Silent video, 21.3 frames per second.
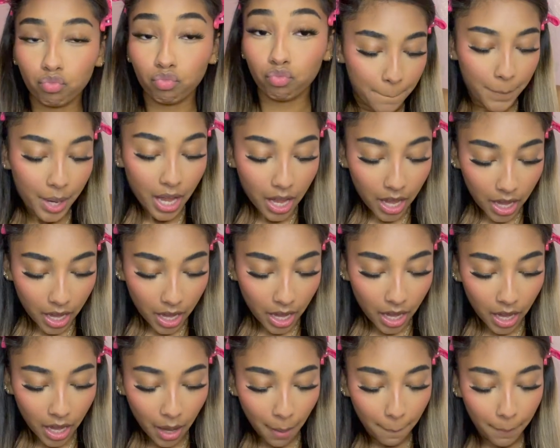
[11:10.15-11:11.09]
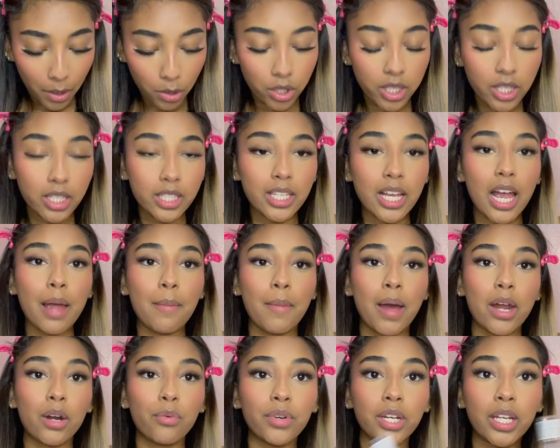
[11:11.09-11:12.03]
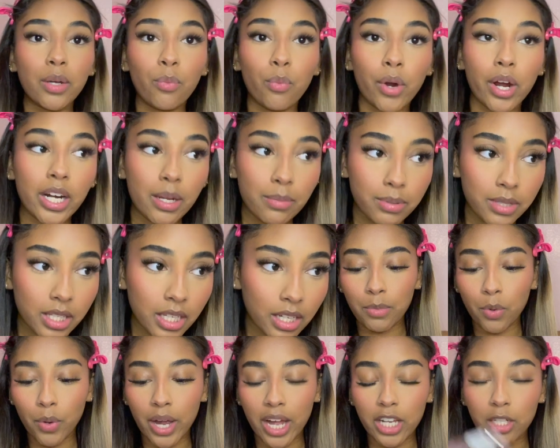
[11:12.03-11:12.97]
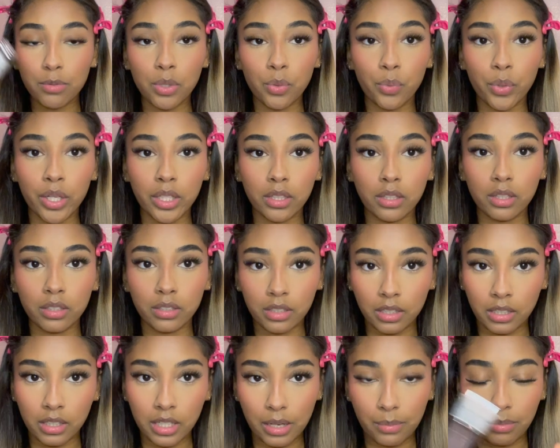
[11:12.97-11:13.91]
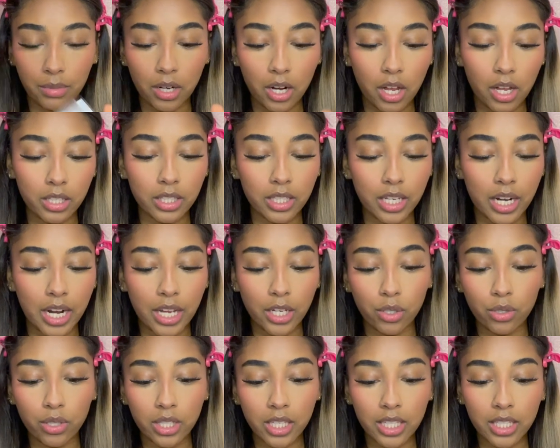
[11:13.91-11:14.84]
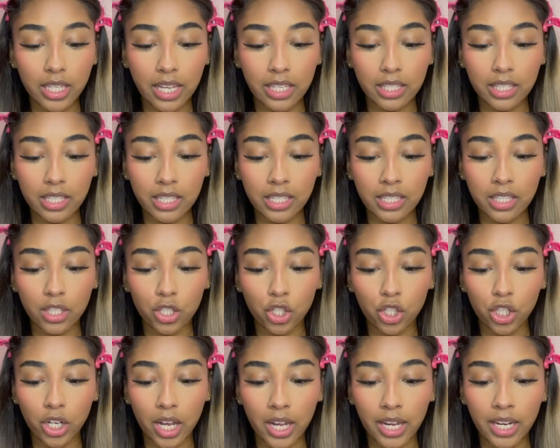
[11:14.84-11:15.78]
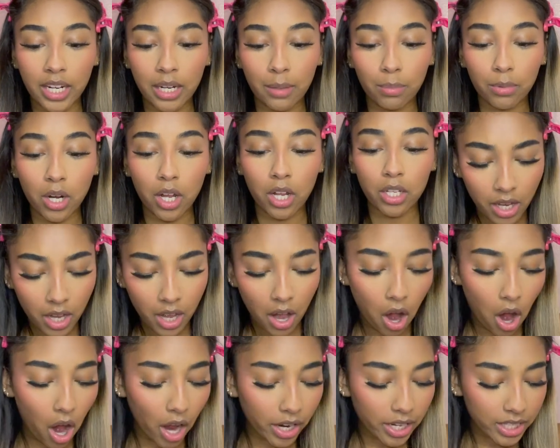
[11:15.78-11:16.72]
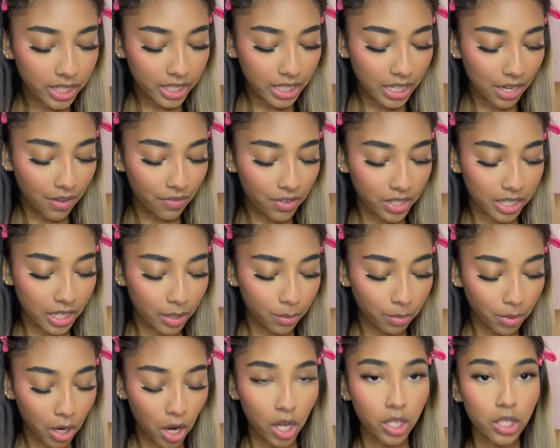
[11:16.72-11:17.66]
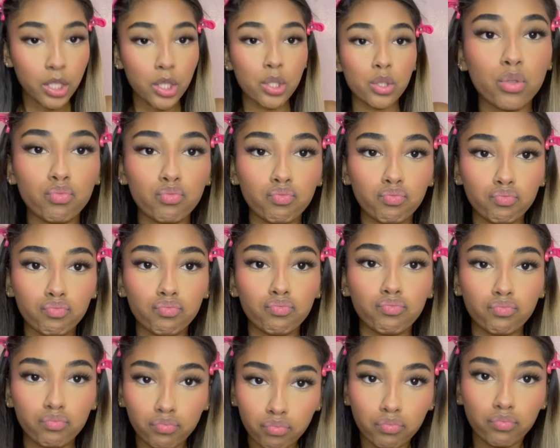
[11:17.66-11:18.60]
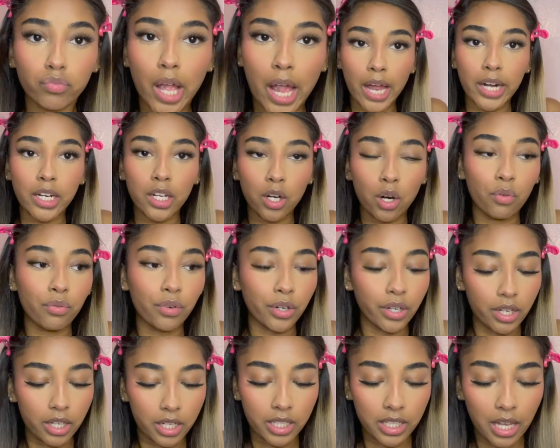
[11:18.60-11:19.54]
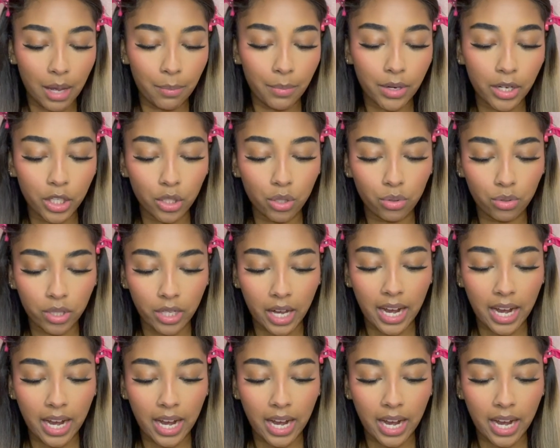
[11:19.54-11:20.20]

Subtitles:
But most of the time, I don't really wear lipstick. Don't patch me with lip gloss. And I use this Essence Shine Lip Gloss. Honestly, if it's lip gloss, hand it over because I'm gonna use it.